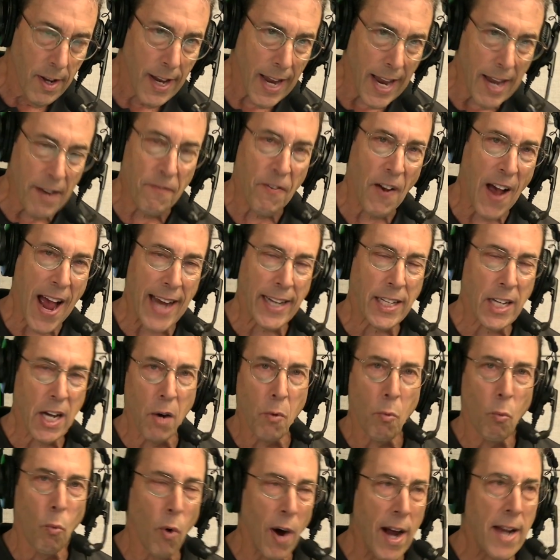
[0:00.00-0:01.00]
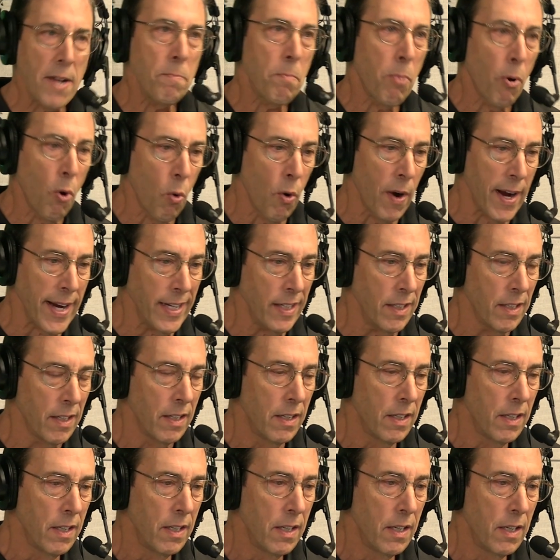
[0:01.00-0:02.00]
In fact, at one point,
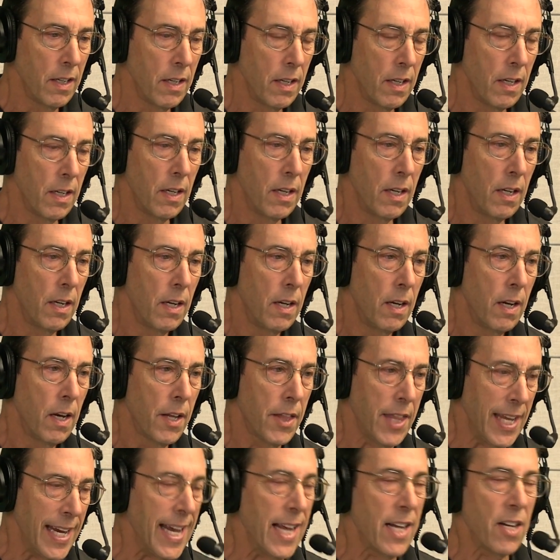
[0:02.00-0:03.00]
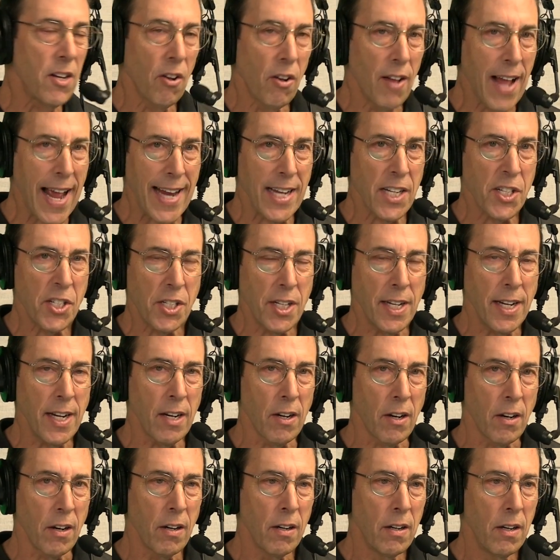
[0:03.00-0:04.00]
the end of last
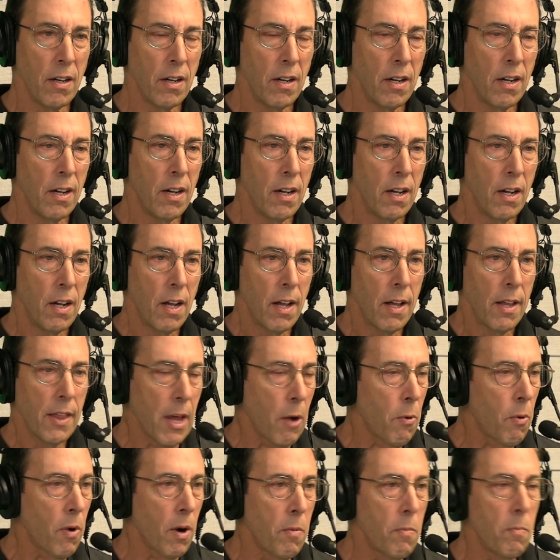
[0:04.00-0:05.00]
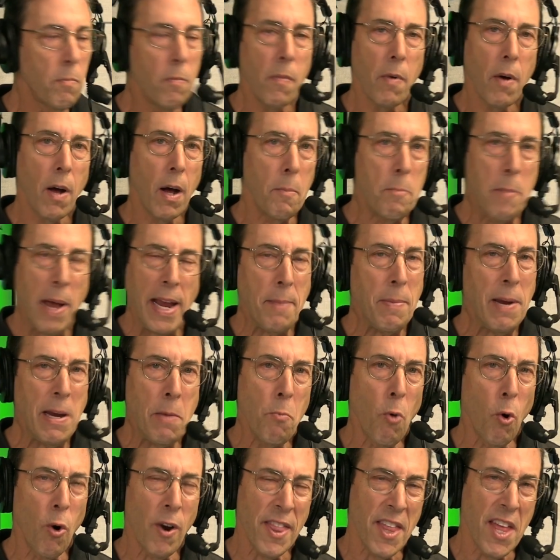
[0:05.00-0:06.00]
year, there were maybe
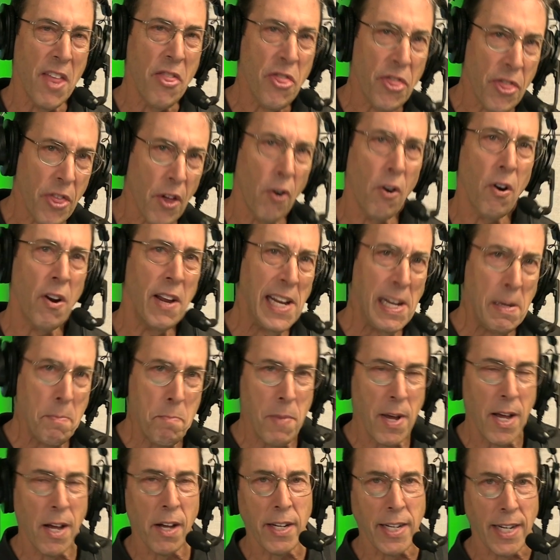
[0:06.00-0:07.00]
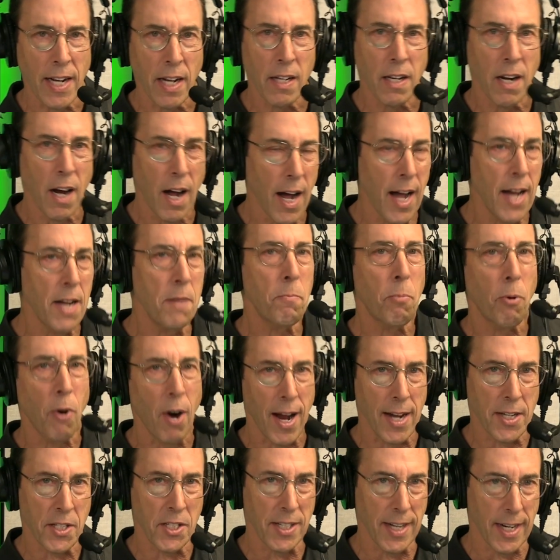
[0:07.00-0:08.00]
more than 30 million
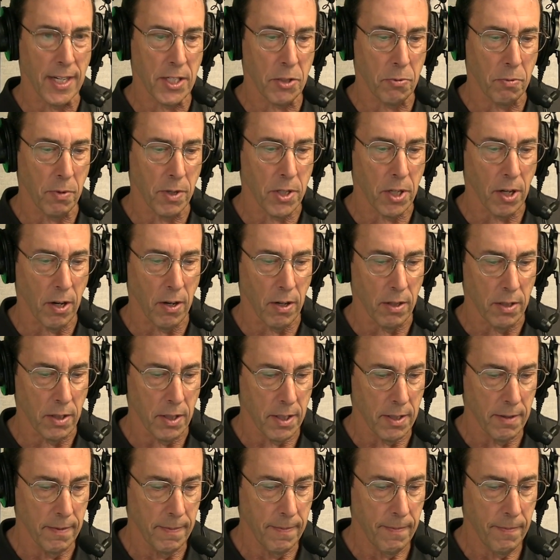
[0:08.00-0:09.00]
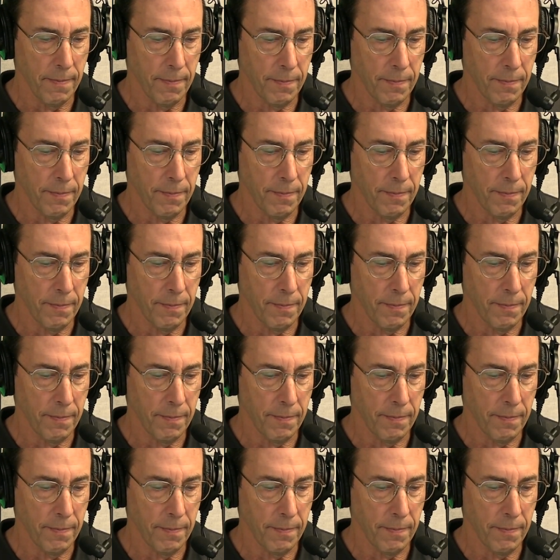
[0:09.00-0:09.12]
unprocessed returns.